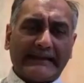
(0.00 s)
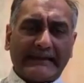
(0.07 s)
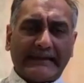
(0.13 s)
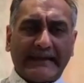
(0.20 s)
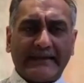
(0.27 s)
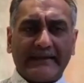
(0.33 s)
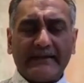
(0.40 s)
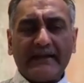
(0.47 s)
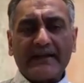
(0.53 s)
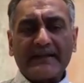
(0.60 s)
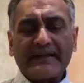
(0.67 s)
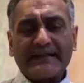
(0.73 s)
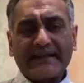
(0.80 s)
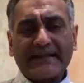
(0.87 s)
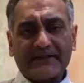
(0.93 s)
Then the
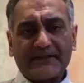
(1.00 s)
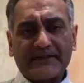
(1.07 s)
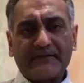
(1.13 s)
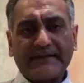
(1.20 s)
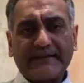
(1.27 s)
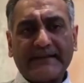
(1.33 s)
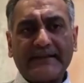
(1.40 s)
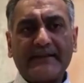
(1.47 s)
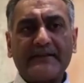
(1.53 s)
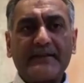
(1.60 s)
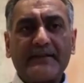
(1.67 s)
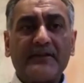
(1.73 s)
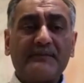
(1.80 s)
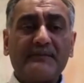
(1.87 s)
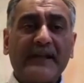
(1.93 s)
last category are
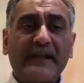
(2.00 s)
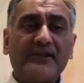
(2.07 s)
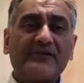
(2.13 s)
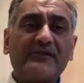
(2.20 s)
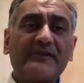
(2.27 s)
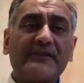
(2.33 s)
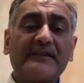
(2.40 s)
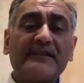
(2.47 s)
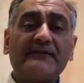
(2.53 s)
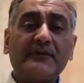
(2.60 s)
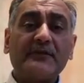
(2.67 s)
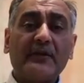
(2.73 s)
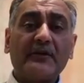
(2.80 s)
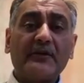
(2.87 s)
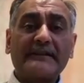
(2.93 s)
those patients that
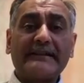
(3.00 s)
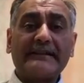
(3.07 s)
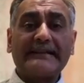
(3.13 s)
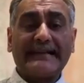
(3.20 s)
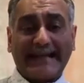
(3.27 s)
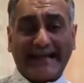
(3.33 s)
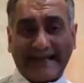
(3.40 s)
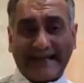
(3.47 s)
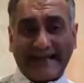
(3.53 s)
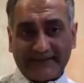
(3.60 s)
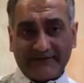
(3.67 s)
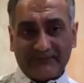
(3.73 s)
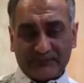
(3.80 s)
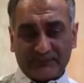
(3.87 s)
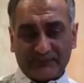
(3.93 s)
have got an
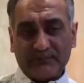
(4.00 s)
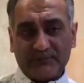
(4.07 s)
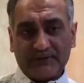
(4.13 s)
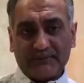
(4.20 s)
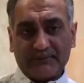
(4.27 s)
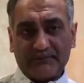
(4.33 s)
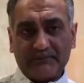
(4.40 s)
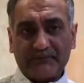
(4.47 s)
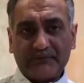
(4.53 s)
active problem.